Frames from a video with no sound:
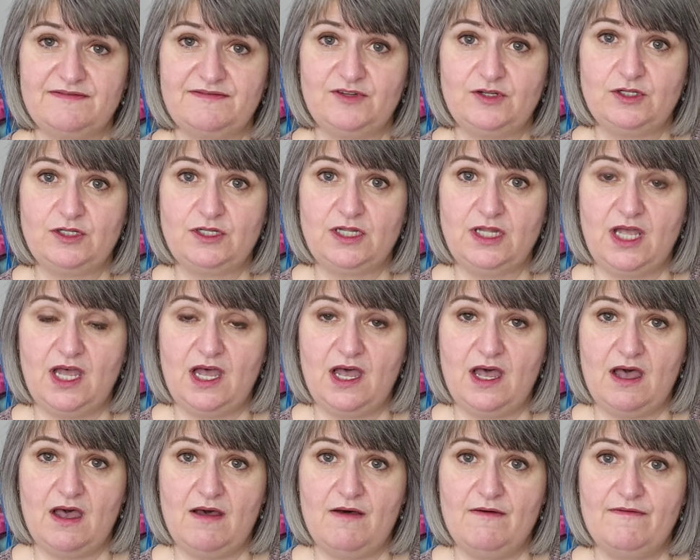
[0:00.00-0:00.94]
full
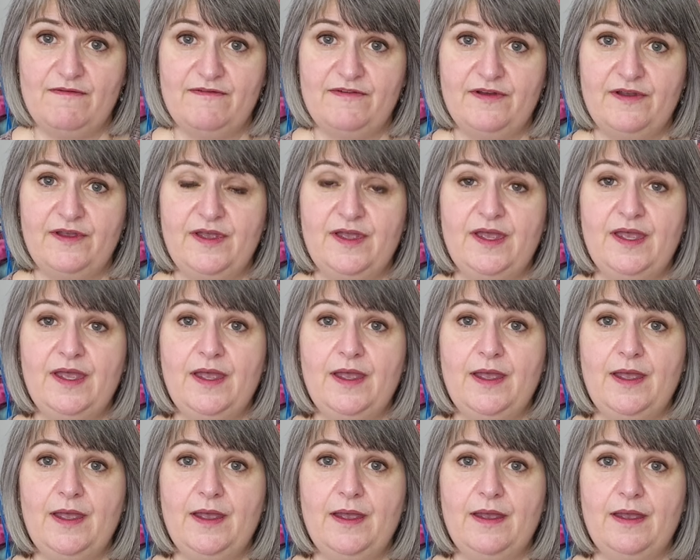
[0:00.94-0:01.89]
of
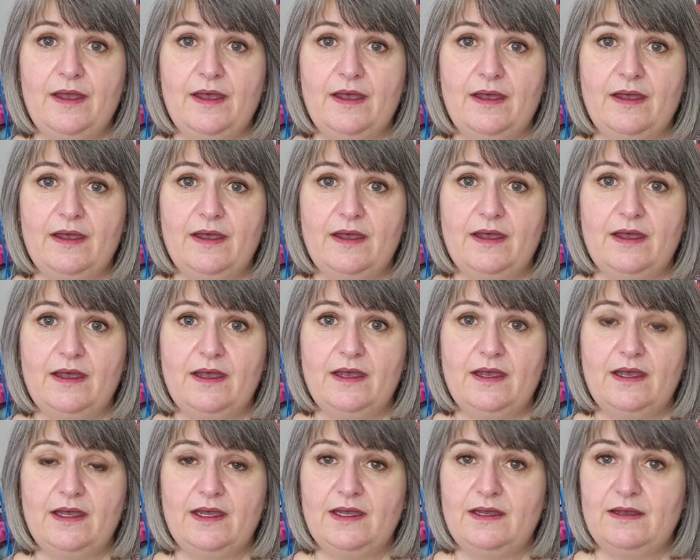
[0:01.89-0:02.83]

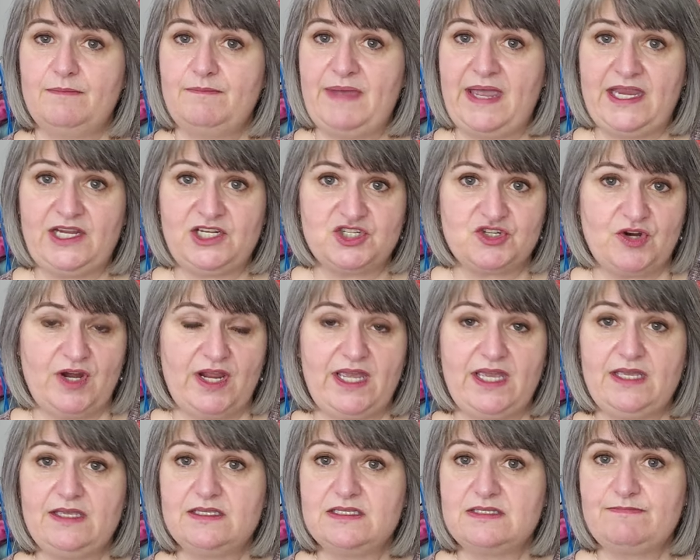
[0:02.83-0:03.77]
uh, paint
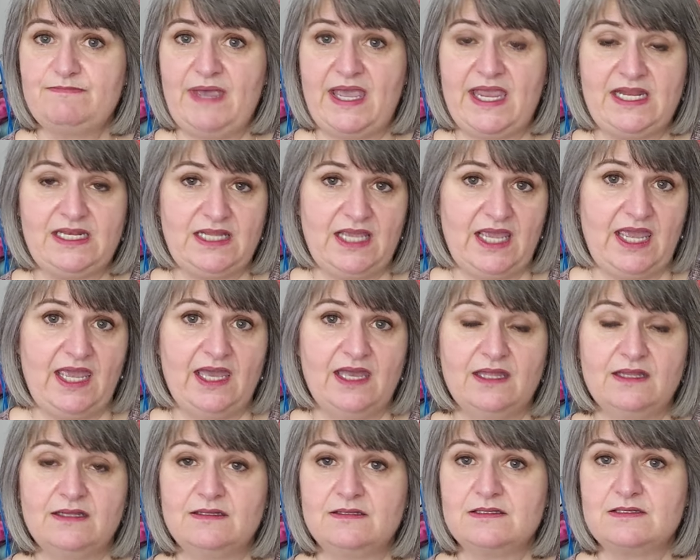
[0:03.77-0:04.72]
trays, paint
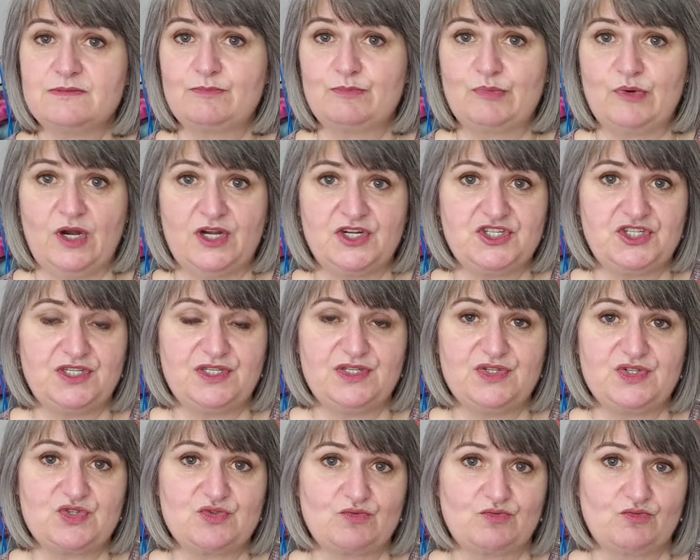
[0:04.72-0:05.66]
cans,
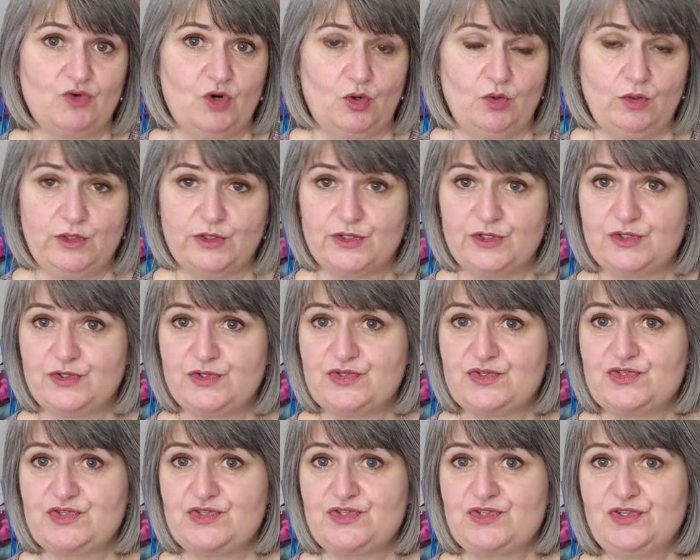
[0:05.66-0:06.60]
brushes,
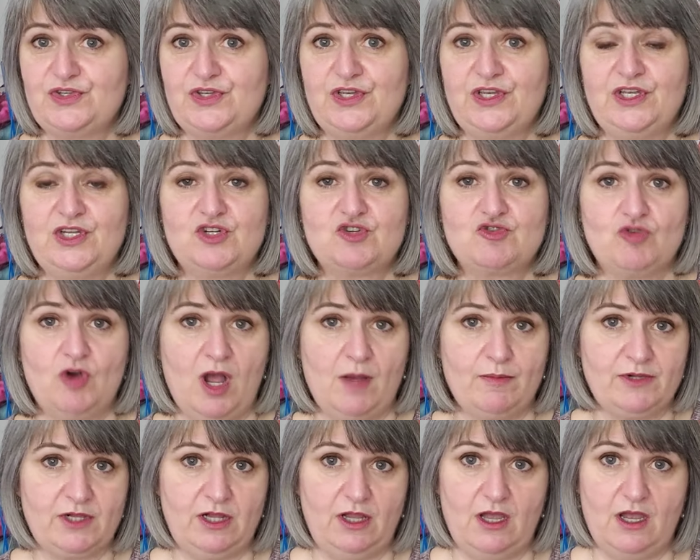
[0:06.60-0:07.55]
rollers,
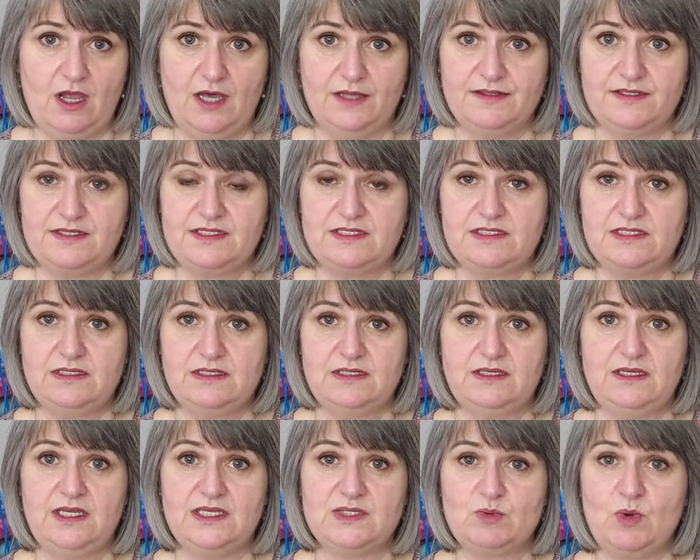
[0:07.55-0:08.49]
drop cloths
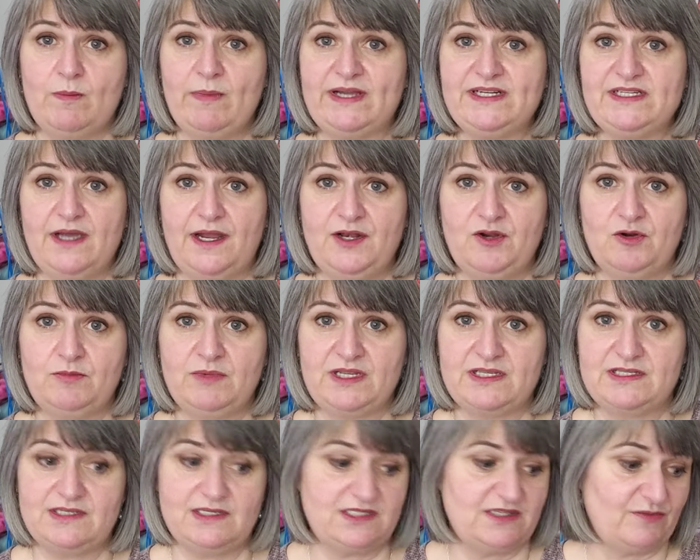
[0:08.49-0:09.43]
is what my dining room
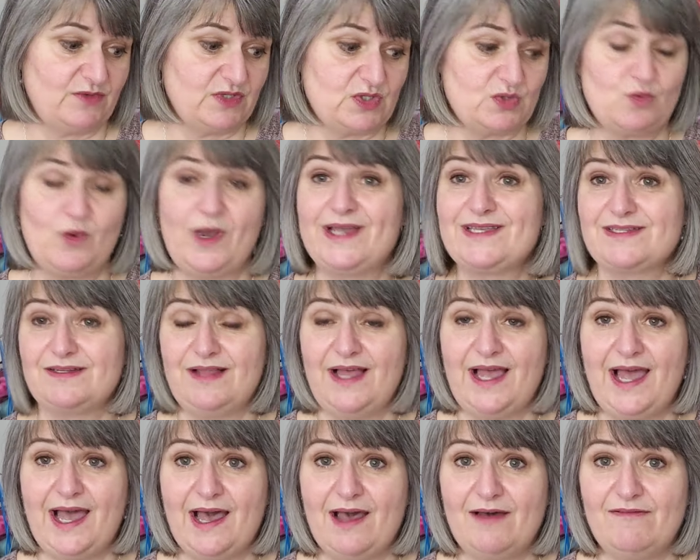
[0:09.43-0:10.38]
consists of, which is why I still
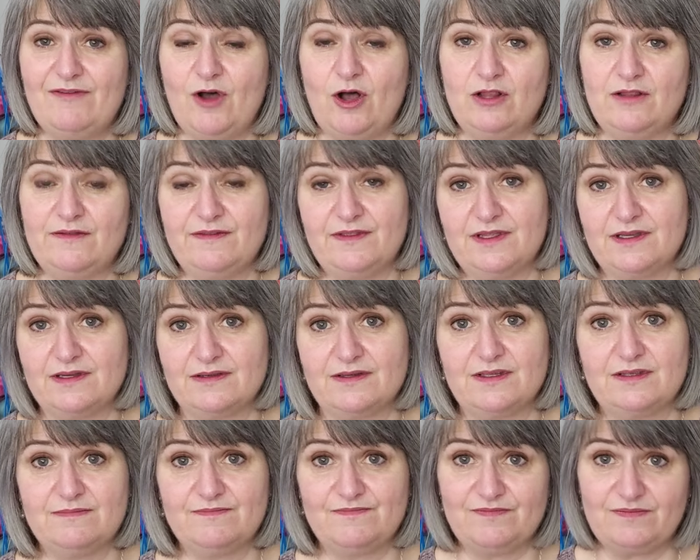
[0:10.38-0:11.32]
have all of the
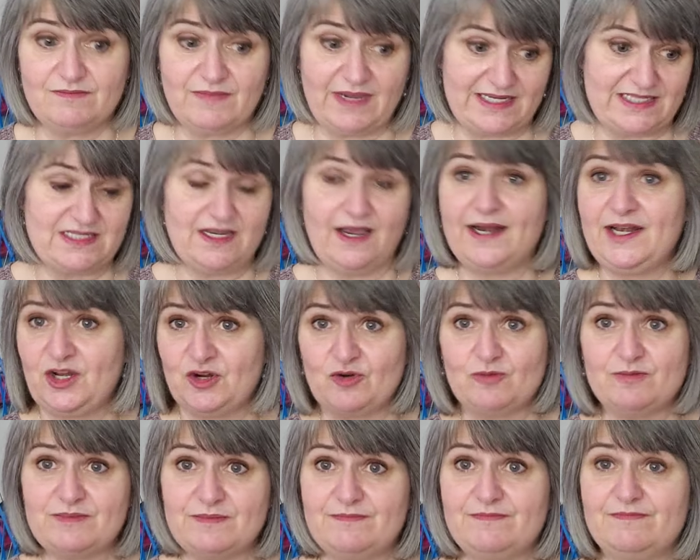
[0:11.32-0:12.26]
my dining
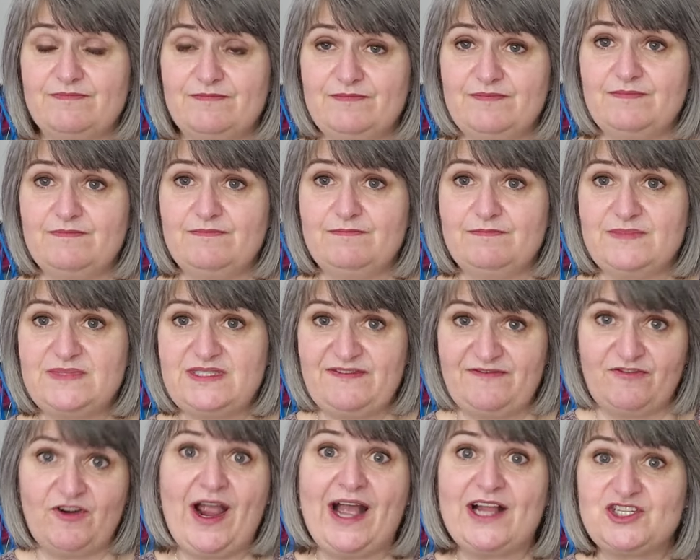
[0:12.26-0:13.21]
room
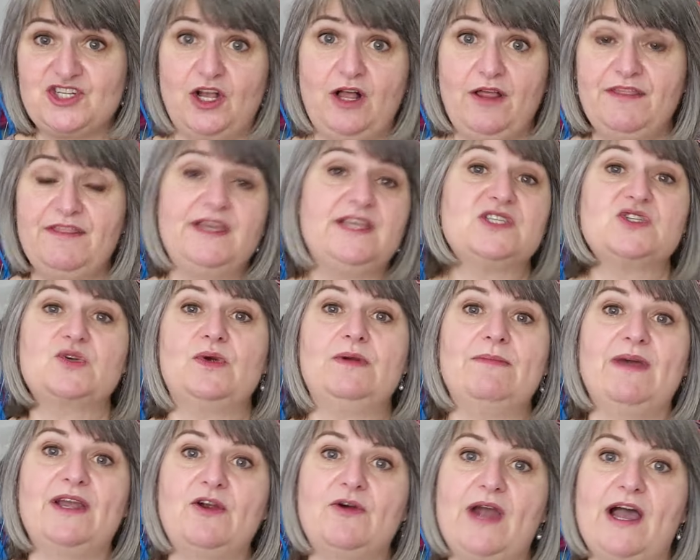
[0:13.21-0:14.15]
fragile things are in
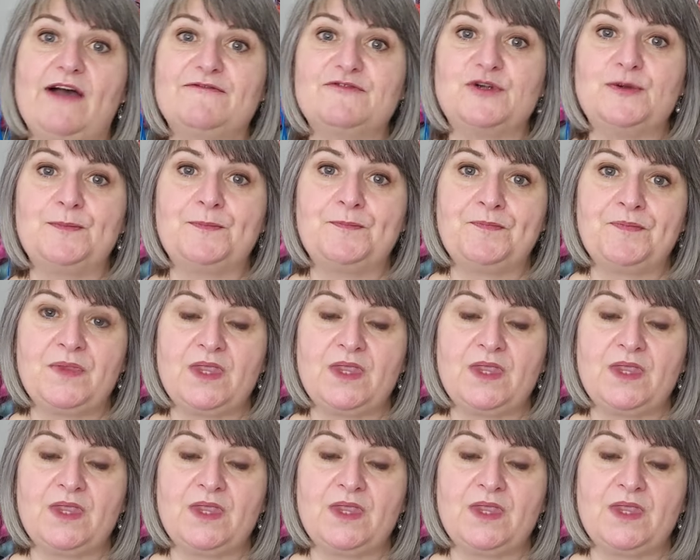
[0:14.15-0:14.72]
my craft room.